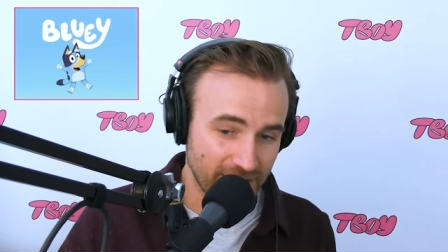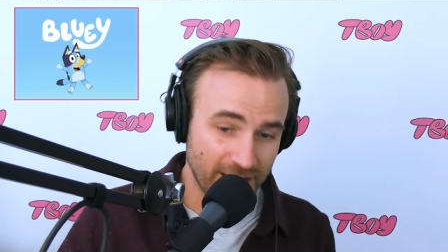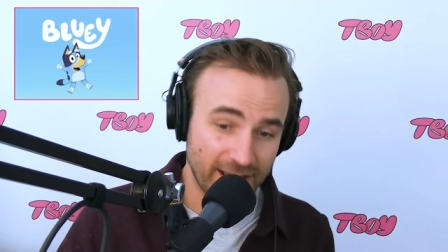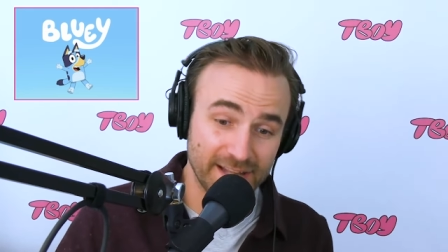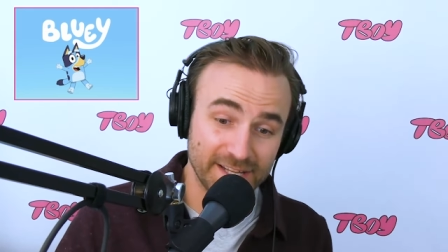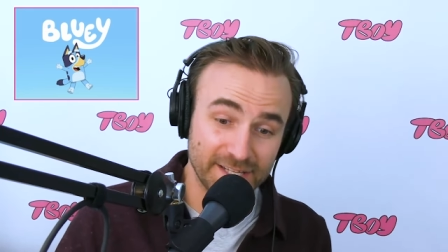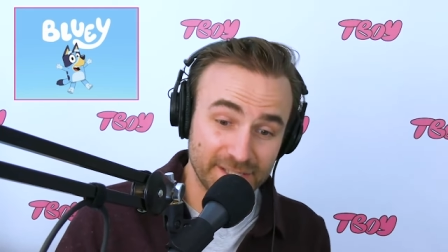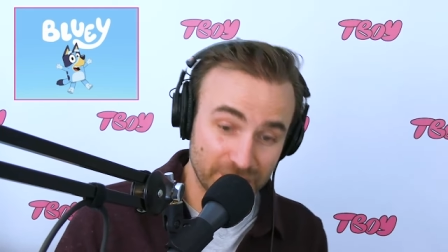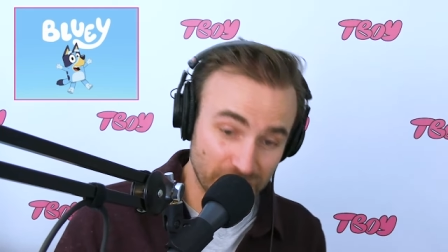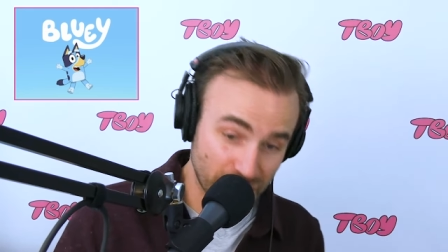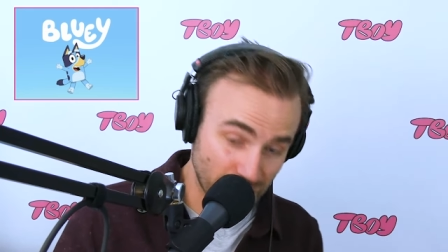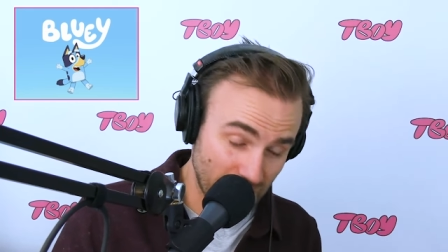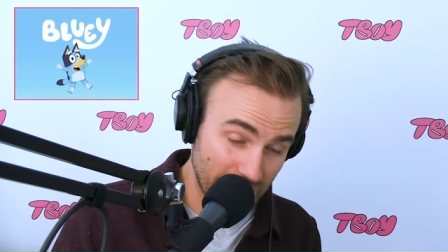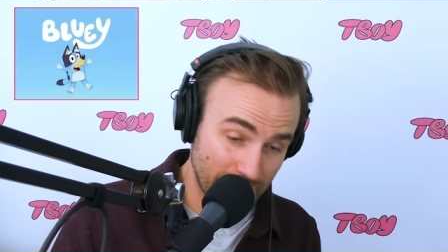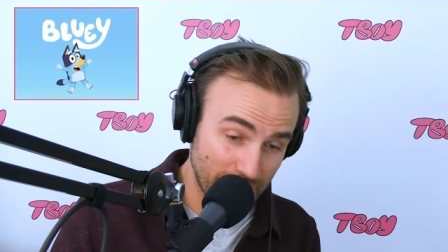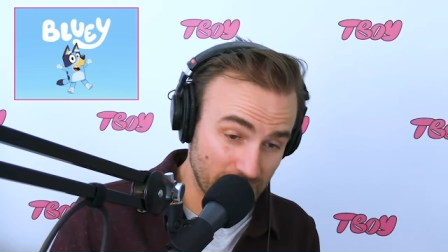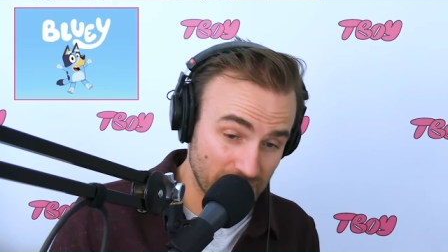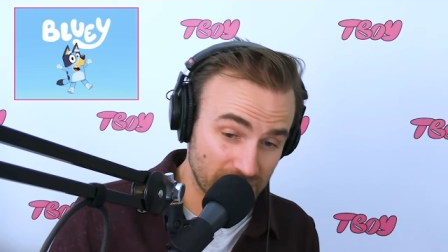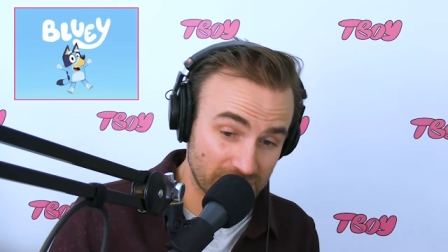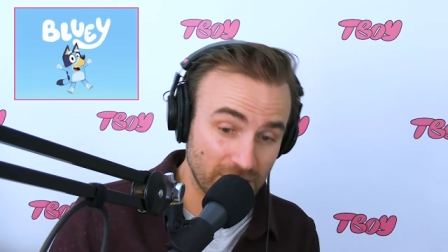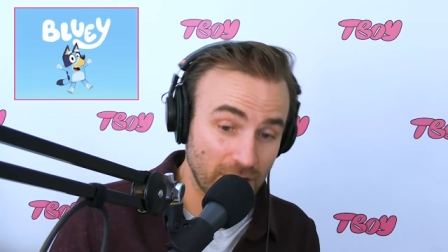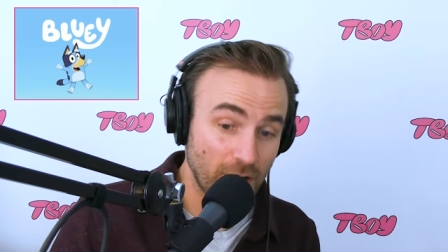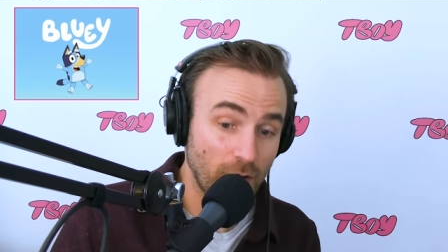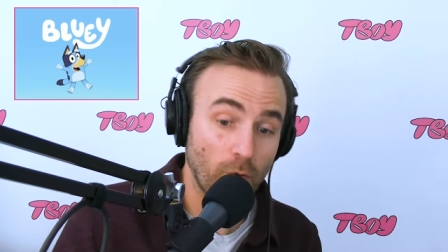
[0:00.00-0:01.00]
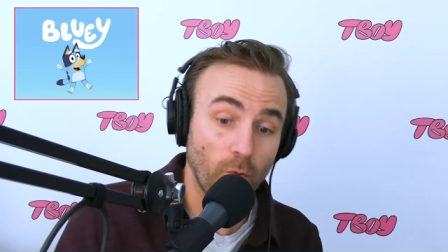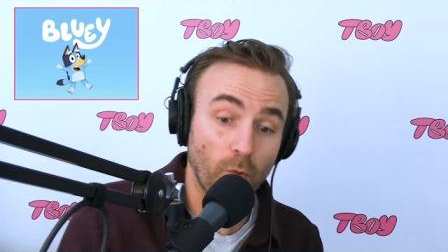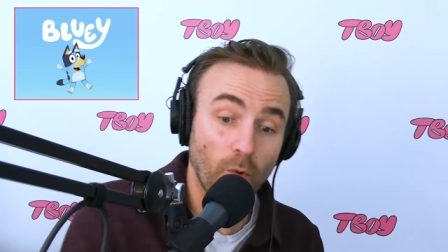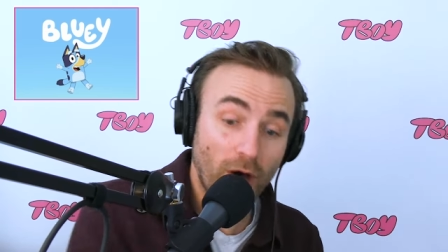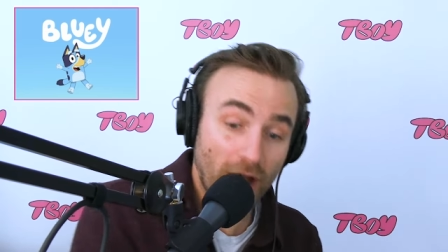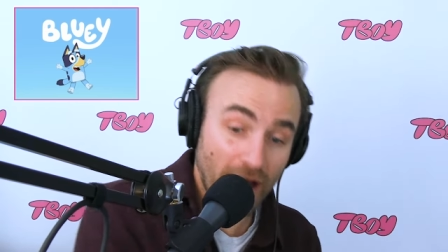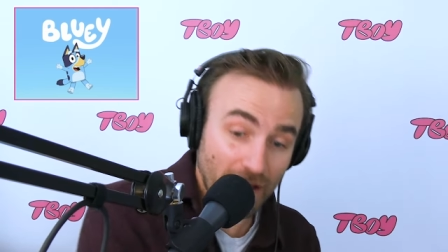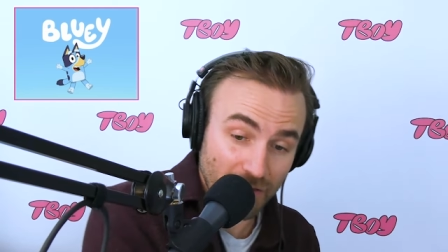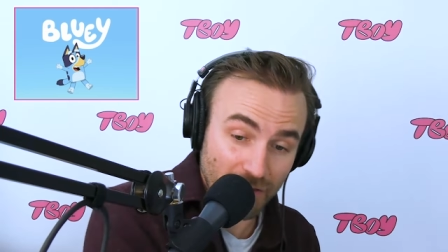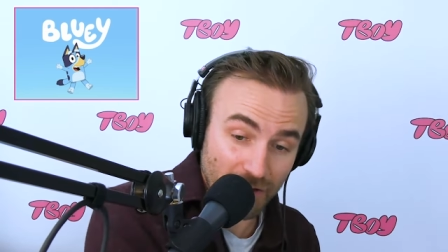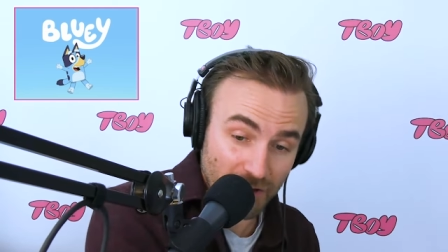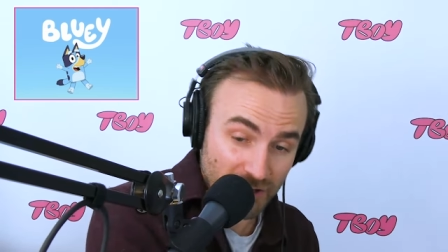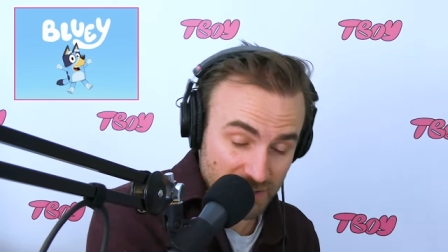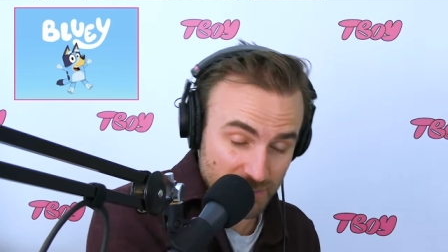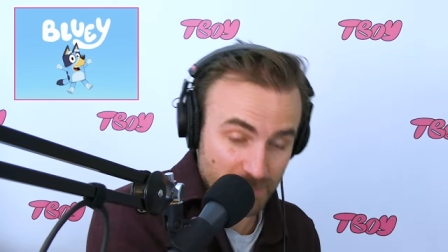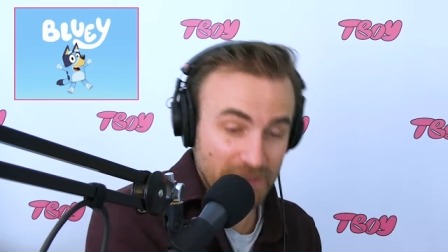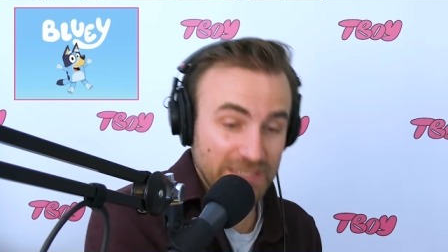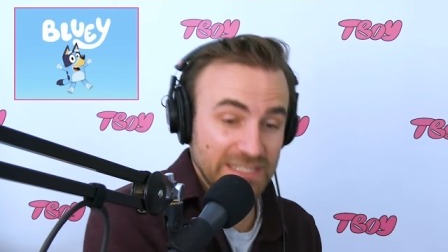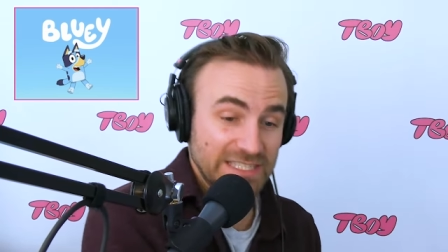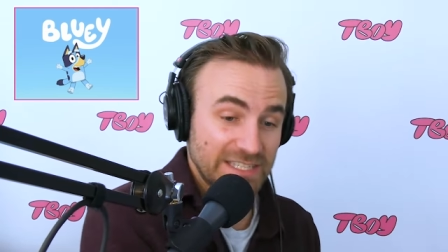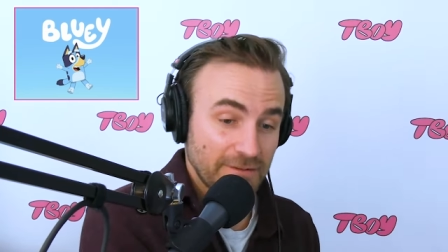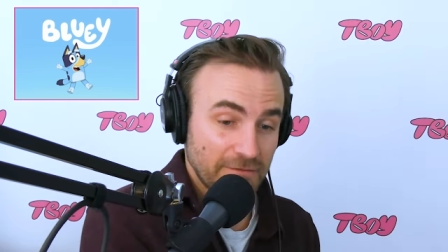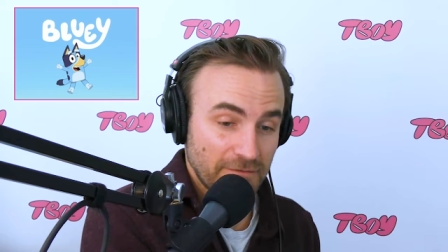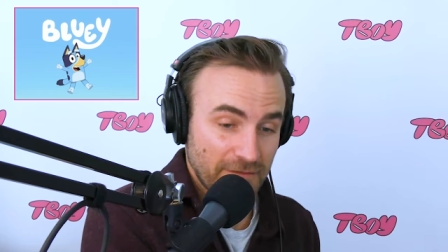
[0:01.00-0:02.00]
And streamers want those
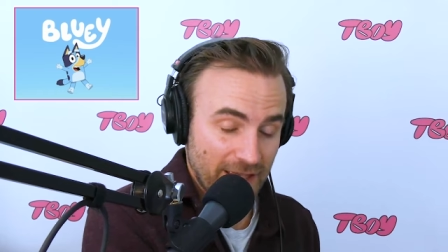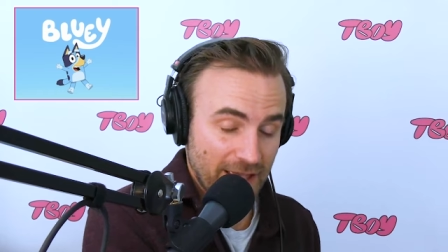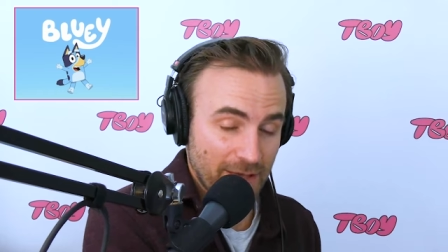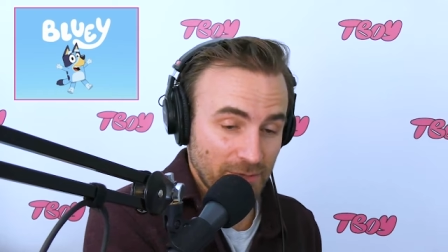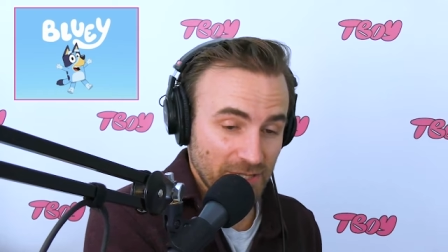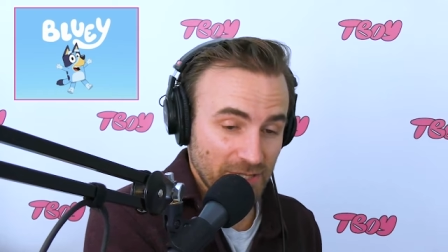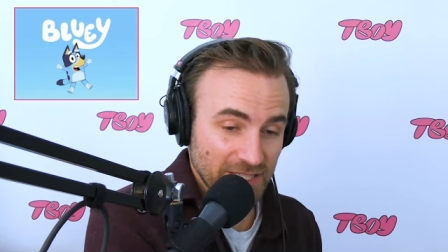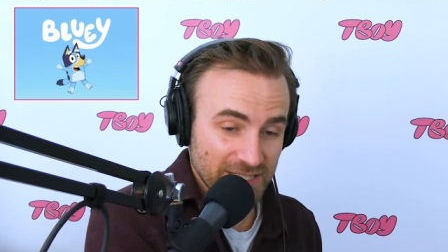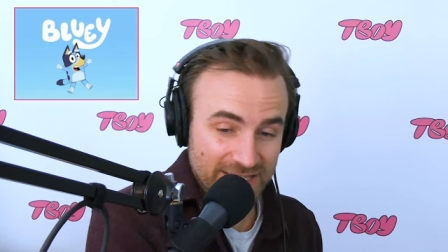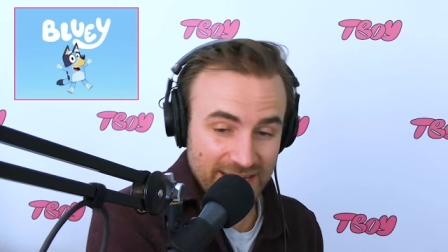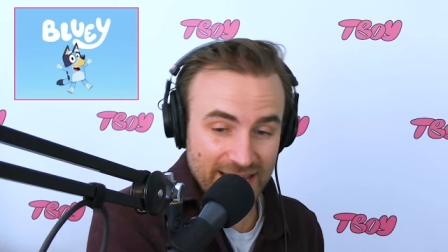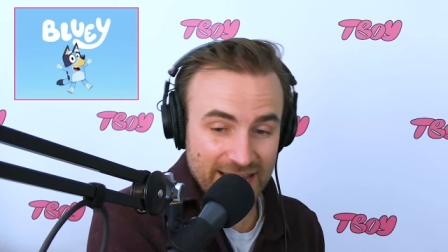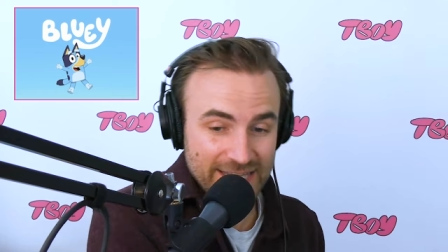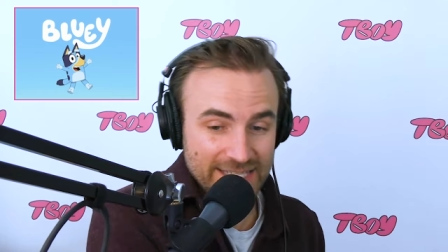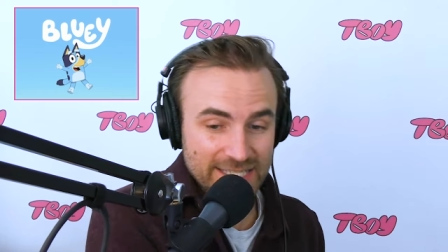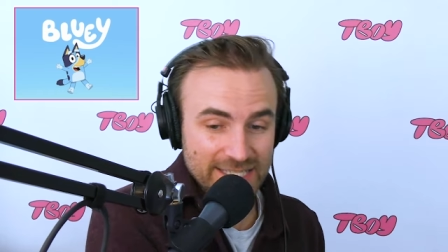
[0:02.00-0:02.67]
busy families as